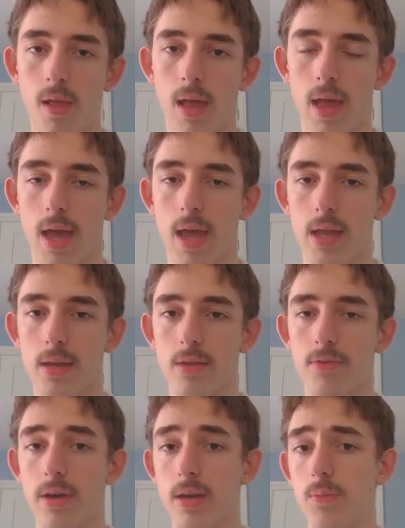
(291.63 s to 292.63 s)
And
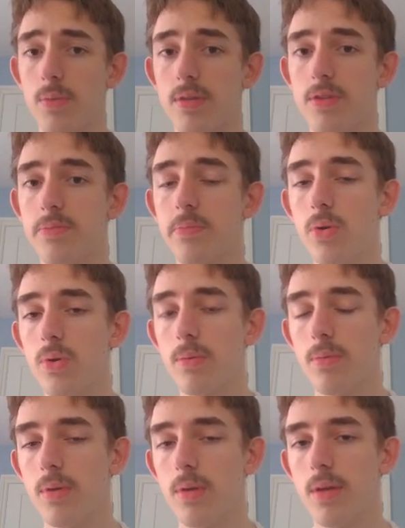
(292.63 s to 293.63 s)
if I can win this pawn,
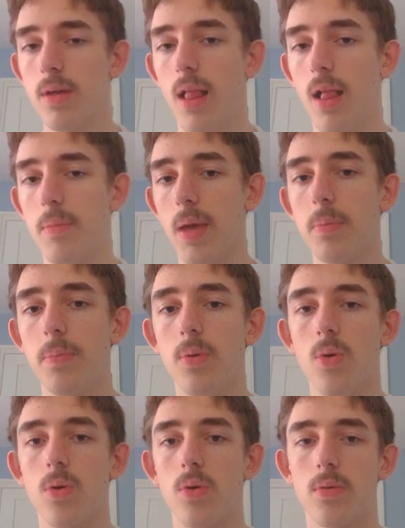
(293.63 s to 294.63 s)
I'll be up a
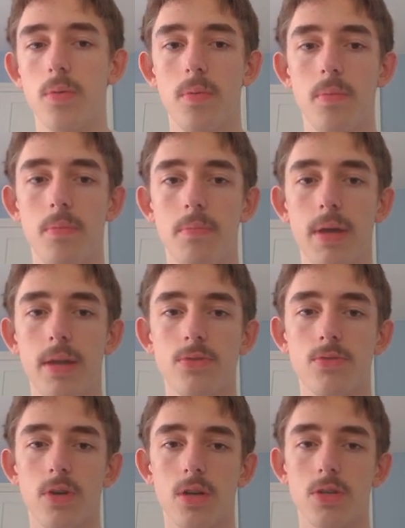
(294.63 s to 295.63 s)
pawn, better
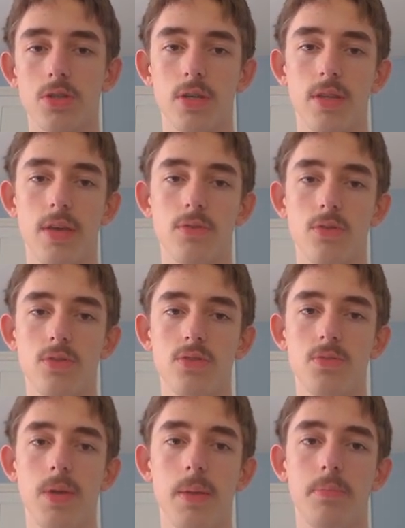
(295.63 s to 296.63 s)
structure, they've got
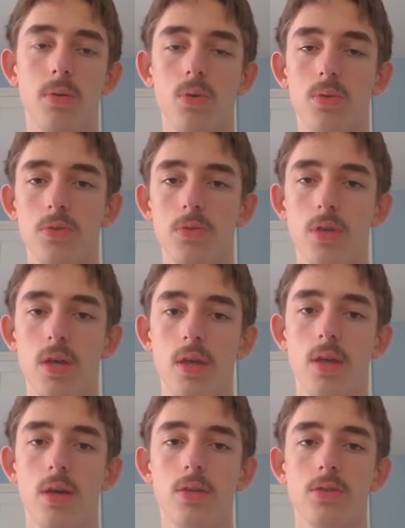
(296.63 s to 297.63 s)
split pawns.
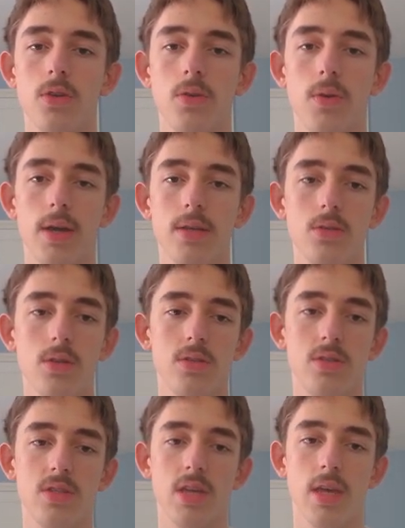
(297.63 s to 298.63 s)
So as you
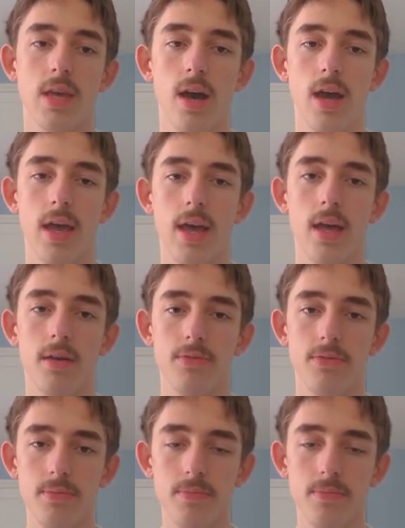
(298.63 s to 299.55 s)
can see, I have